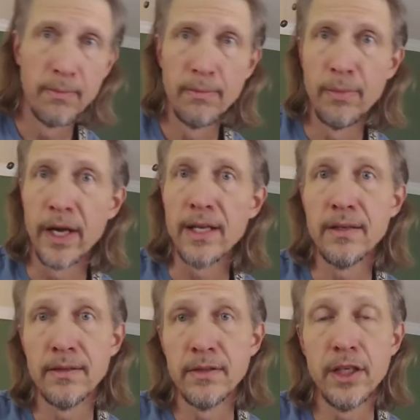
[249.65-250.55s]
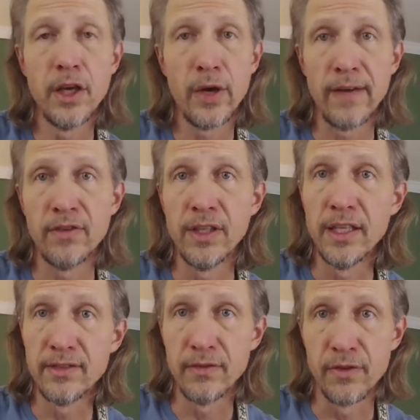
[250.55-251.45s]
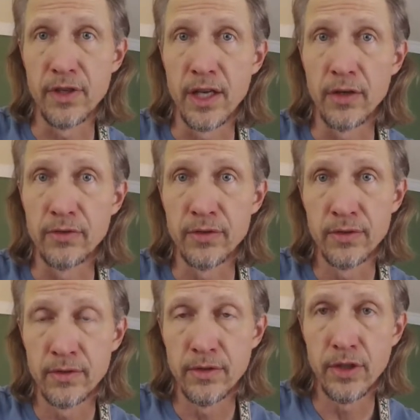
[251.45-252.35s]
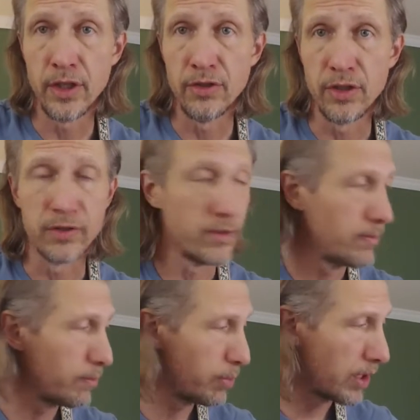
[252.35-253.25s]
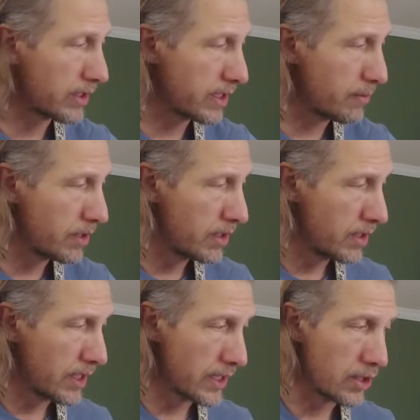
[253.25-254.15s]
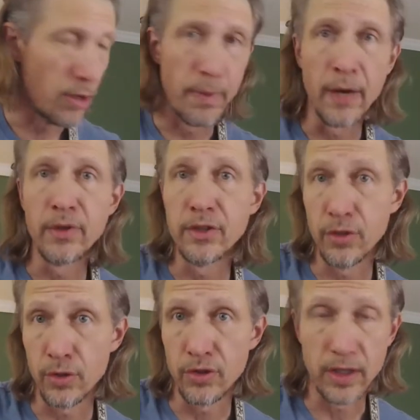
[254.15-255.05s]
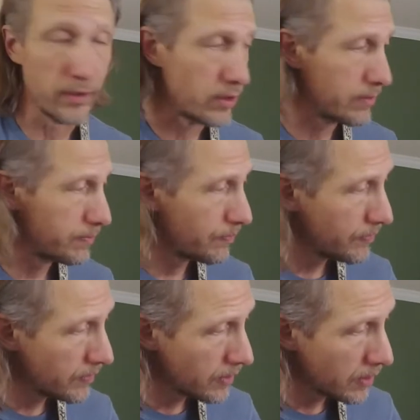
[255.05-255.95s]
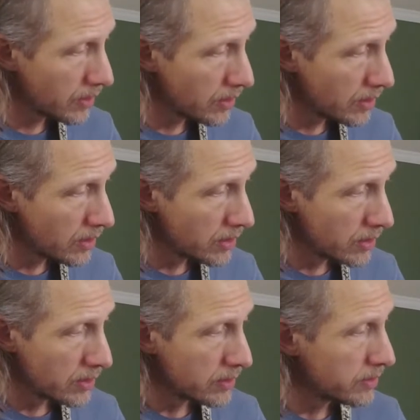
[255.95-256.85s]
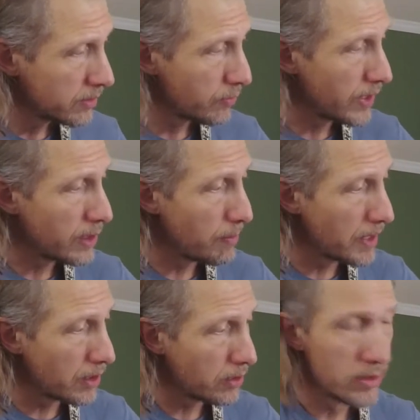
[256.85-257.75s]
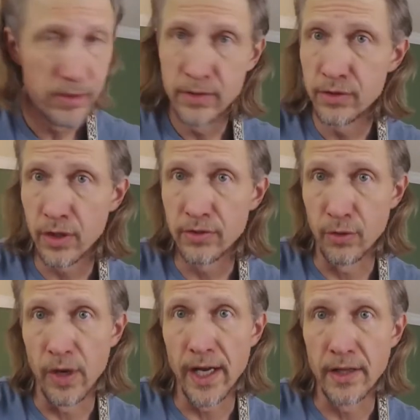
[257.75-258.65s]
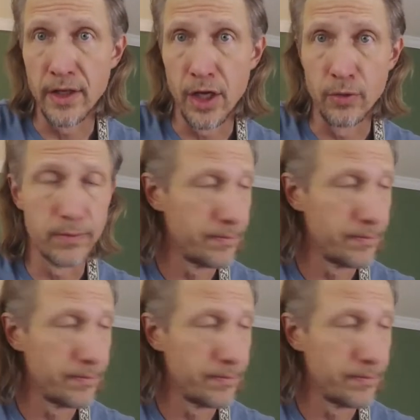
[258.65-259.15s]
but you don't have to listen for the notes. You can just pluck them and go by what the tuner tells you. Right in the middle shows you're right on the note.